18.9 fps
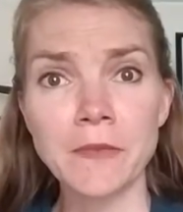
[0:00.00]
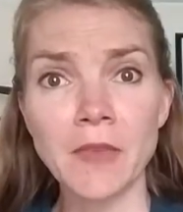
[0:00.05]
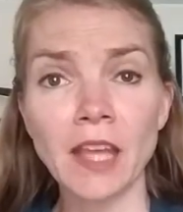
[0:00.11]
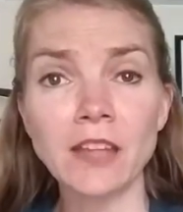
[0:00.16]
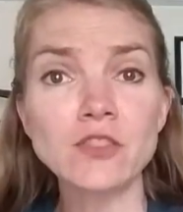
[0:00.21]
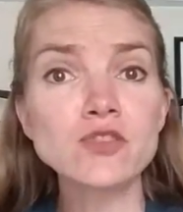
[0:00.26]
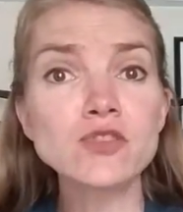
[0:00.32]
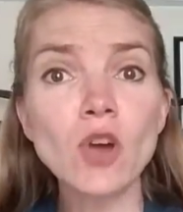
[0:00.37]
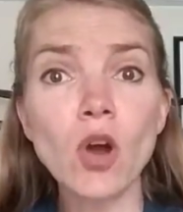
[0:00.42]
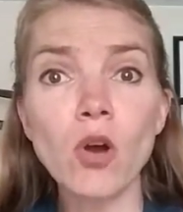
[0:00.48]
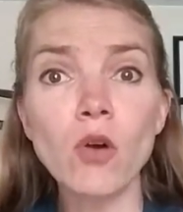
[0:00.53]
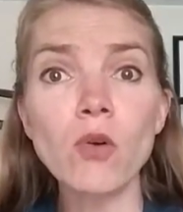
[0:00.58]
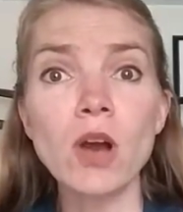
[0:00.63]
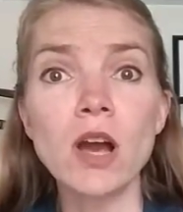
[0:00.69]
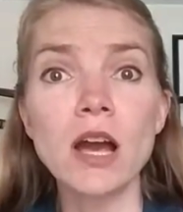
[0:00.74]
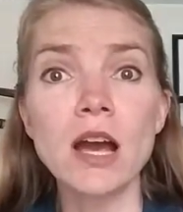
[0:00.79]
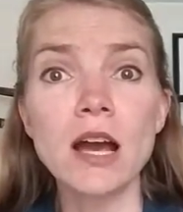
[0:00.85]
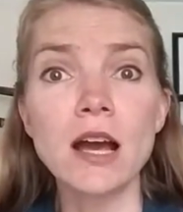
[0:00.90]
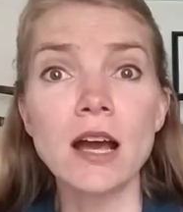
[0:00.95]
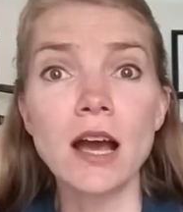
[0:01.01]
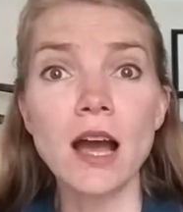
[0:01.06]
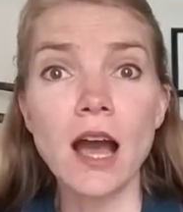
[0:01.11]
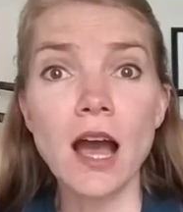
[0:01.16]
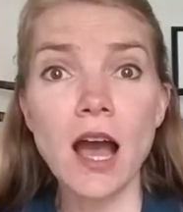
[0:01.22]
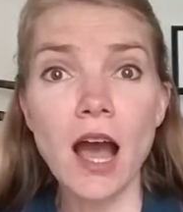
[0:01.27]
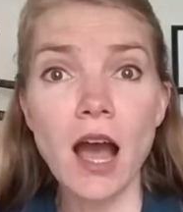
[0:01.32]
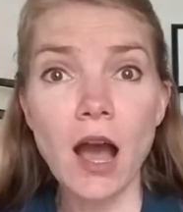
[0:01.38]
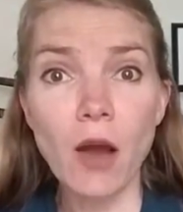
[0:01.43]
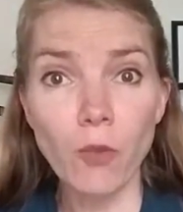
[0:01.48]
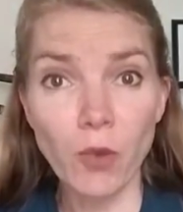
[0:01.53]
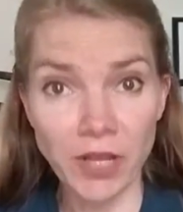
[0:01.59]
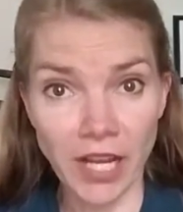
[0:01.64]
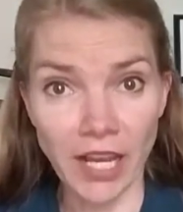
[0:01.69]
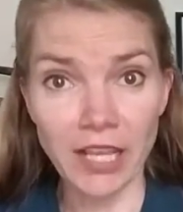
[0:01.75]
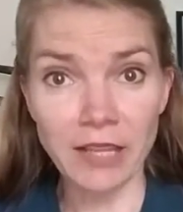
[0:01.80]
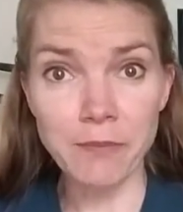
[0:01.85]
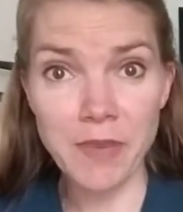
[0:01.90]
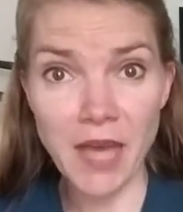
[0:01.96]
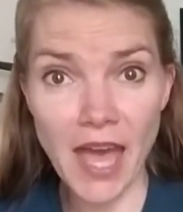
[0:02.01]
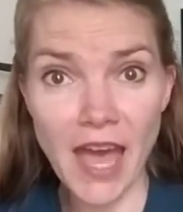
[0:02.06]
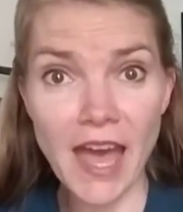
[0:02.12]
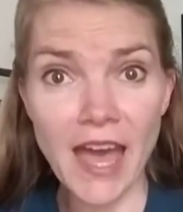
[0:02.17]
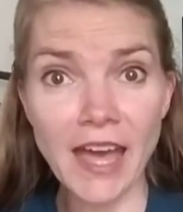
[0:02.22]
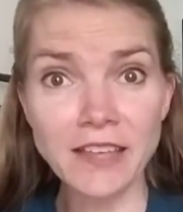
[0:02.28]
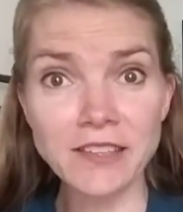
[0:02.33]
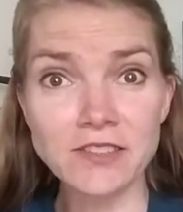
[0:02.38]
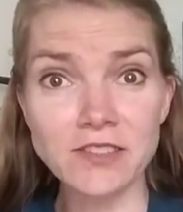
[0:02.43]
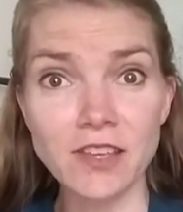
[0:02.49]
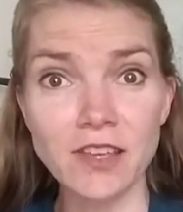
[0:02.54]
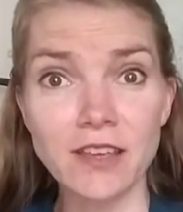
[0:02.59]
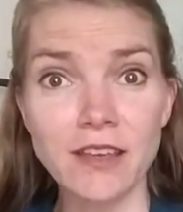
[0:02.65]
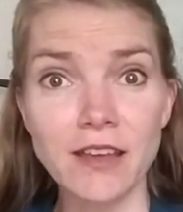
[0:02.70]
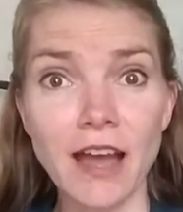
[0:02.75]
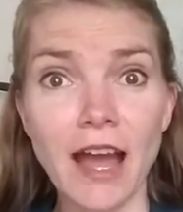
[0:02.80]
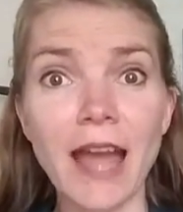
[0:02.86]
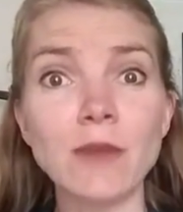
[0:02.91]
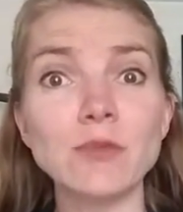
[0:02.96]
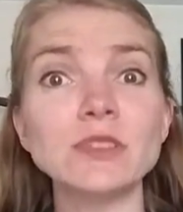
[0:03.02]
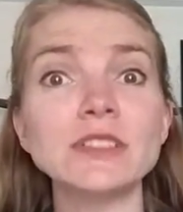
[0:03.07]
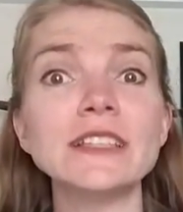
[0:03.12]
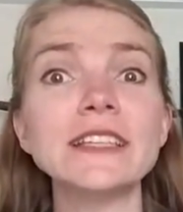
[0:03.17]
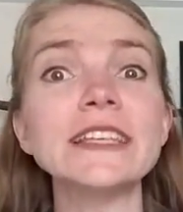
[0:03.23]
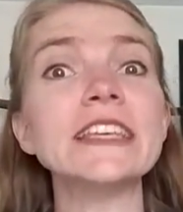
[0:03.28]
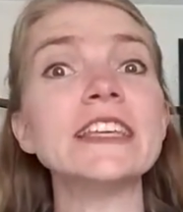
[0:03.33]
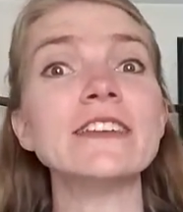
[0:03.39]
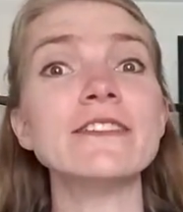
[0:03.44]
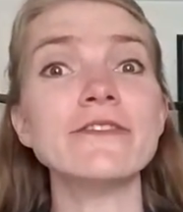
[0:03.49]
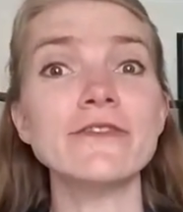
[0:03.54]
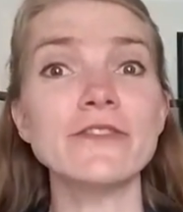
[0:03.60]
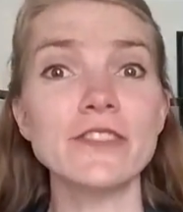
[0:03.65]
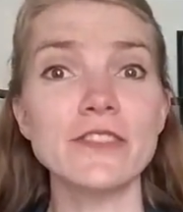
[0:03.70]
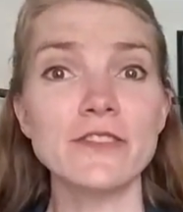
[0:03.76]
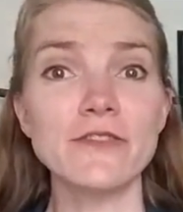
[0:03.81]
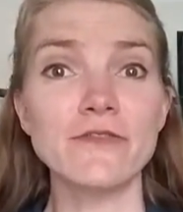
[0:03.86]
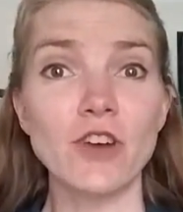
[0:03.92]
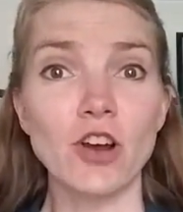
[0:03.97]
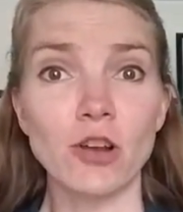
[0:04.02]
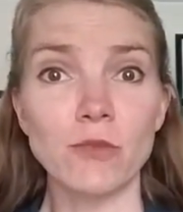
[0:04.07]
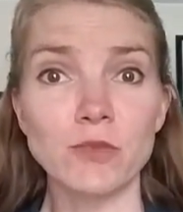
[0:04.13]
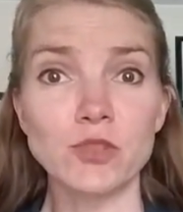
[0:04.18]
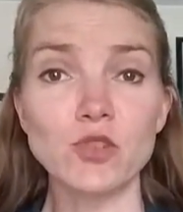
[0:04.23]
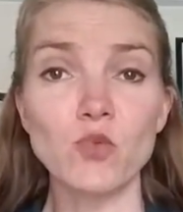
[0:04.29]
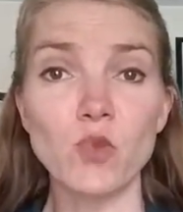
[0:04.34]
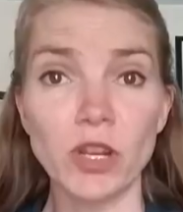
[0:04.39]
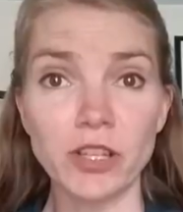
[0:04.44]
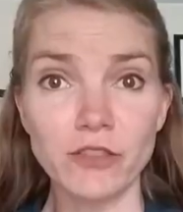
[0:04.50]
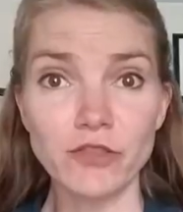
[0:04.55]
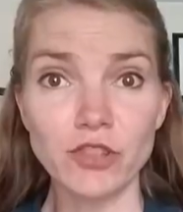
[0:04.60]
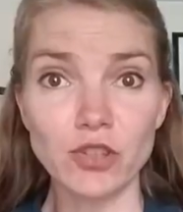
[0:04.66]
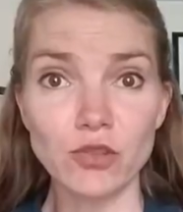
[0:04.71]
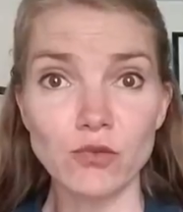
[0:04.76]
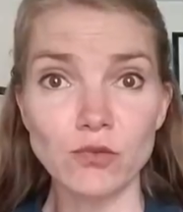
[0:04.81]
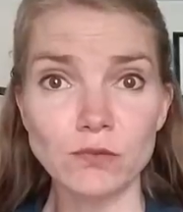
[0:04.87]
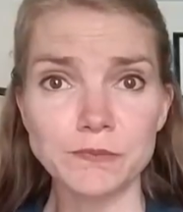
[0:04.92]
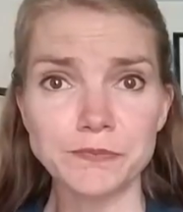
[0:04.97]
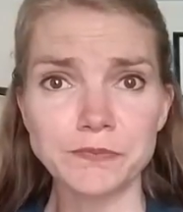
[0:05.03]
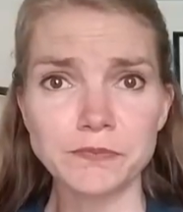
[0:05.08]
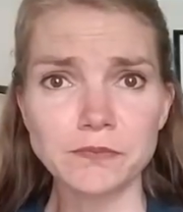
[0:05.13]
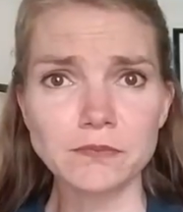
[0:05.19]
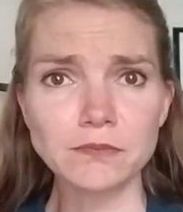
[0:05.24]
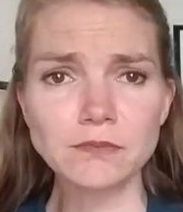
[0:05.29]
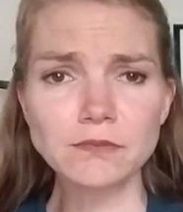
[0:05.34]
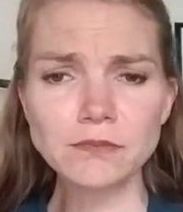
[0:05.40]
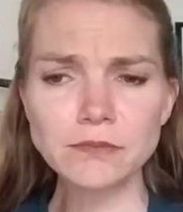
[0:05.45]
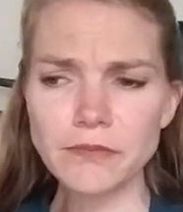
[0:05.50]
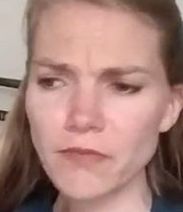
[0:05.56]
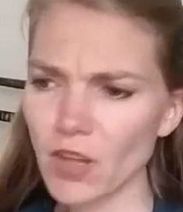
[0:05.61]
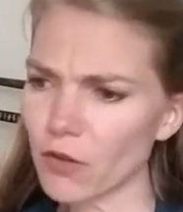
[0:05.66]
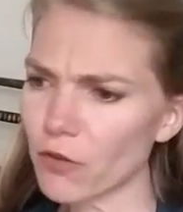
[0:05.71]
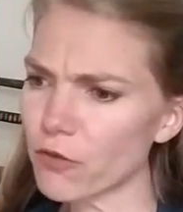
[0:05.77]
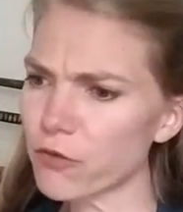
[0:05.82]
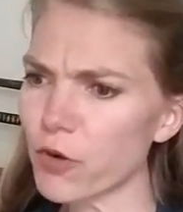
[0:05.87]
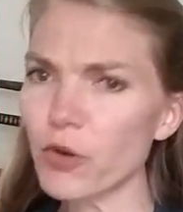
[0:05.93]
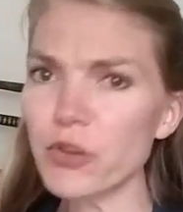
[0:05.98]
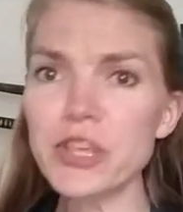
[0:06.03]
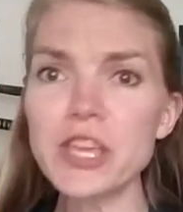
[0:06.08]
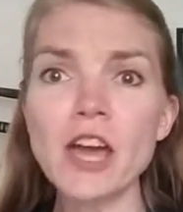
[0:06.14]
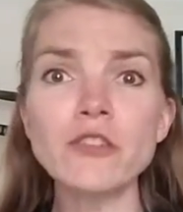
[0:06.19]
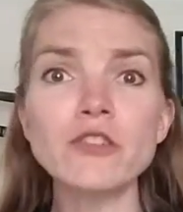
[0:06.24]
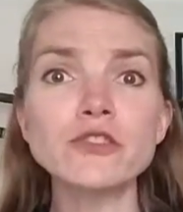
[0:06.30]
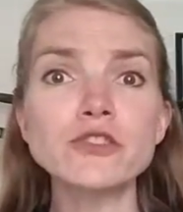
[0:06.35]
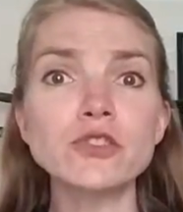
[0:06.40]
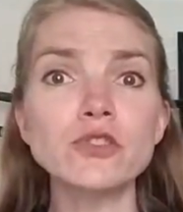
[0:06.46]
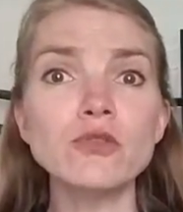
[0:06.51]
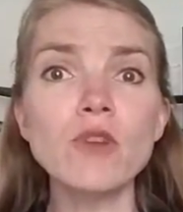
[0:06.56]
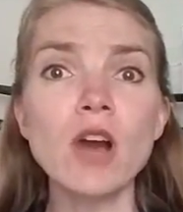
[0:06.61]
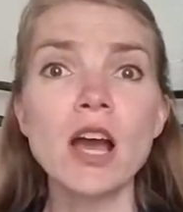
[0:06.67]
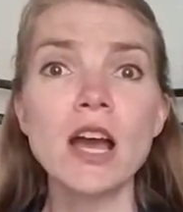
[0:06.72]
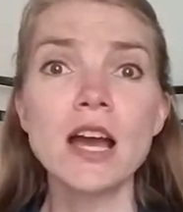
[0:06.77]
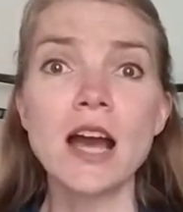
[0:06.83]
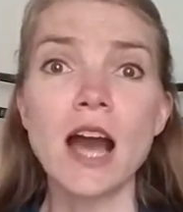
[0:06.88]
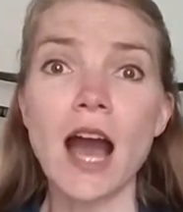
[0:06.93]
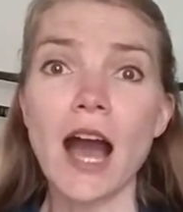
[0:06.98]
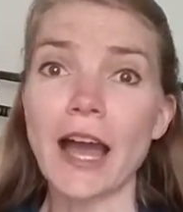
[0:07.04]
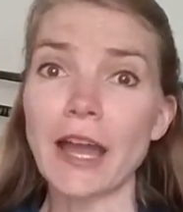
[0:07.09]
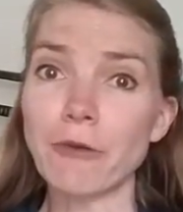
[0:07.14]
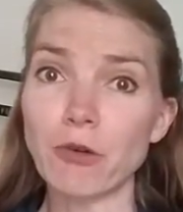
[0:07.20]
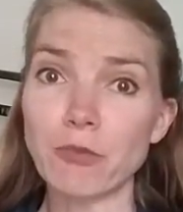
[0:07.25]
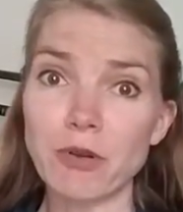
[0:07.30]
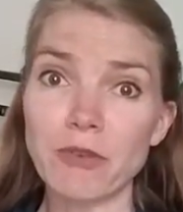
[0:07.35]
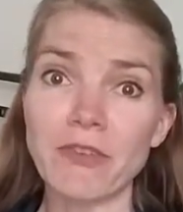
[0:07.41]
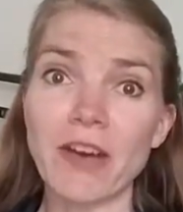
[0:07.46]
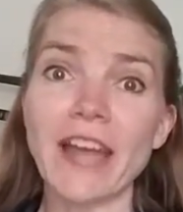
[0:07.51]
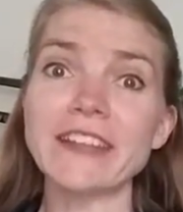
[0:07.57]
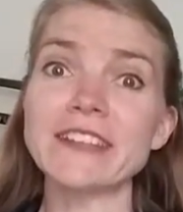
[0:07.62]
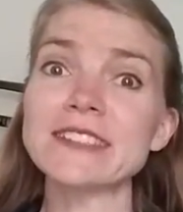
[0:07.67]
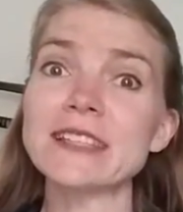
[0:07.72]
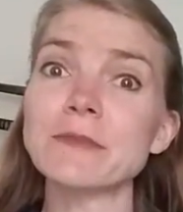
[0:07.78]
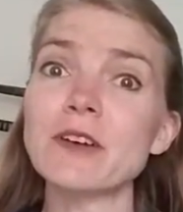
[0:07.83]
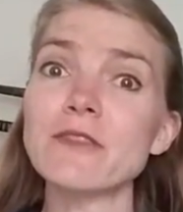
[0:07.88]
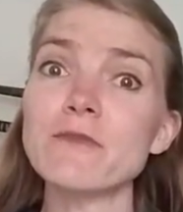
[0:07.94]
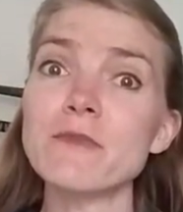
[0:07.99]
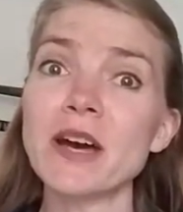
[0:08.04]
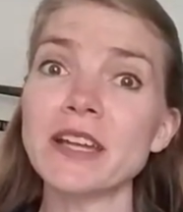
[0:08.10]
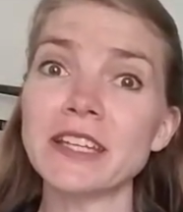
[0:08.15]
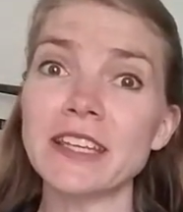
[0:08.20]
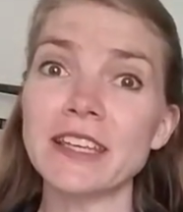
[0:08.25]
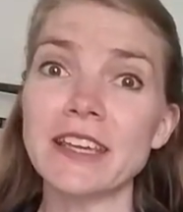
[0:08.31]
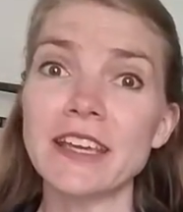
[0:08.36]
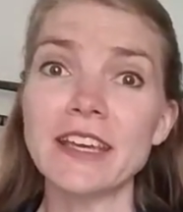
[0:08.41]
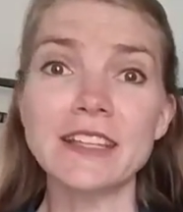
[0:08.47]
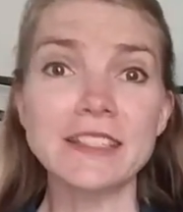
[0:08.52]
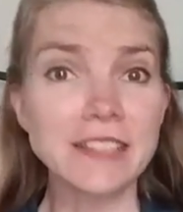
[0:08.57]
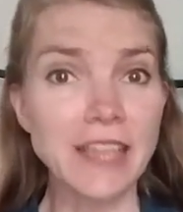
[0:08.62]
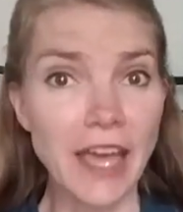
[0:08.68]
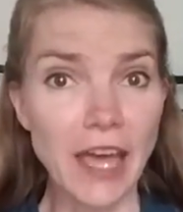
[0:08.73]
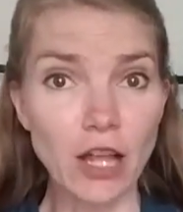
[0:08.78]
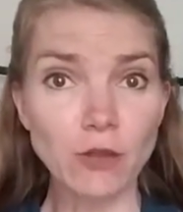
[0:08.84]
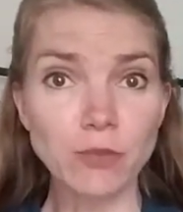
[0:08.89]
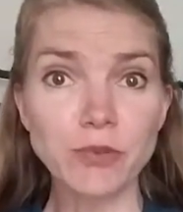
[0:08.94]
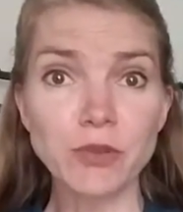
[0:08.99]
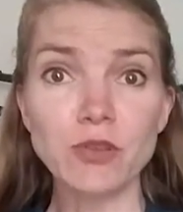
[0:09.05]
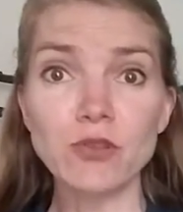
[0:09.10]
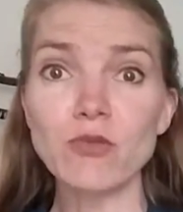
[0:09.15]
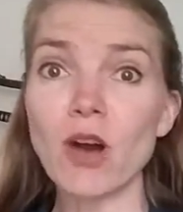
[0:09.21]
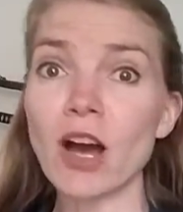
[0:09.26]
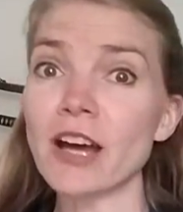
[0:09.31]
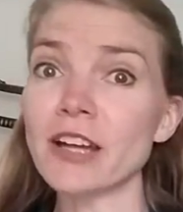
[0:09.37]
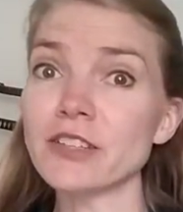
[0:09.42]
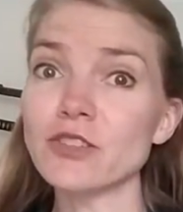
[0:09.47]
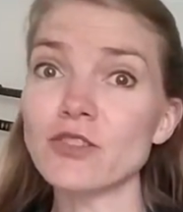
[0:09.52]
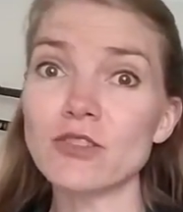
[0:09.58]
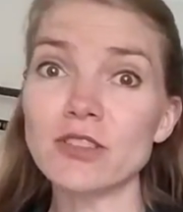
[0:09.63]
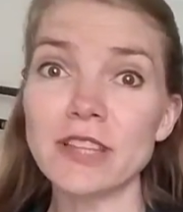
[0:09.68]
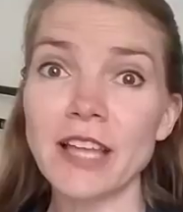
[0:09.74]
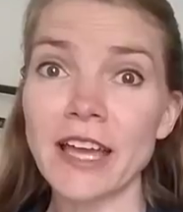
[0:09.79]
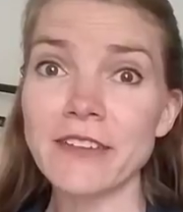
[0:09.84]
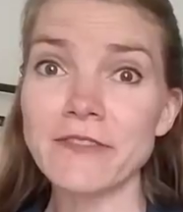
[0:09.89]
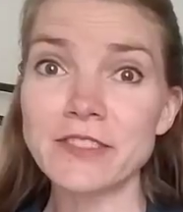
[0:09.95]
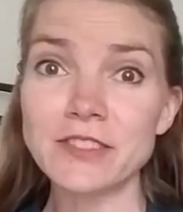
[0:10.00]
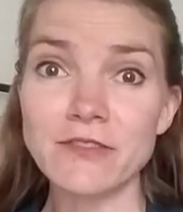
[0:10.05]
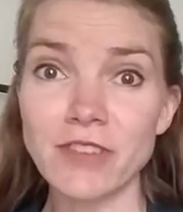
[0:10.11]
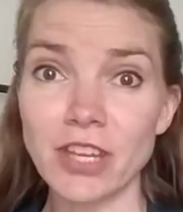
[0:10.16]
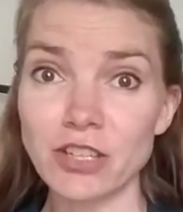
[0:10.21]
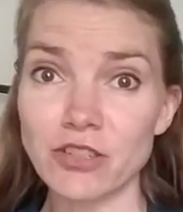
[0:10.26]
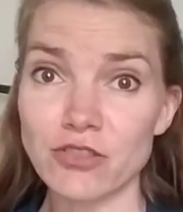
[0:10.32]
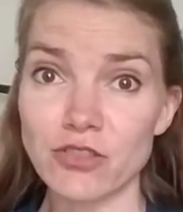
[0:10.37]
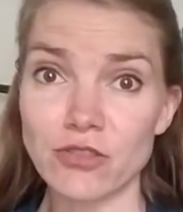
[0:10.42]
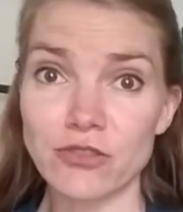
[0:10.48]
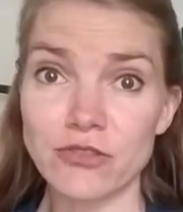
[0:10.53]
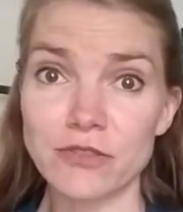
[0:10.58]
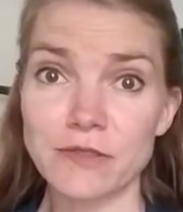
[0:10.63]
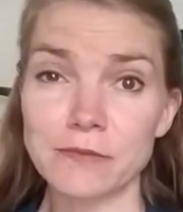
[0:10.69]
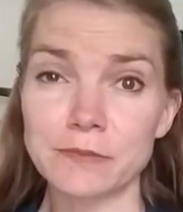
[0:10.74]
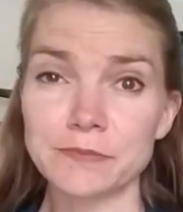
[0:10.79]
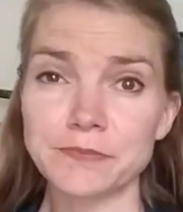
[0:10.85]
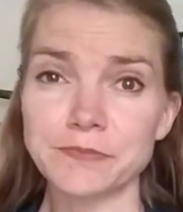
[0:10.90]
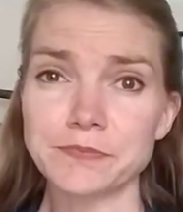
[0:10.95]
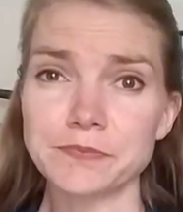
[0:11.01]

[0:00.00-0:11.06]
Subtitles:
And so, when I pass, I will leave the farm to one of you. For the other 2, I will provide a sum of money to help you on your life's ventures.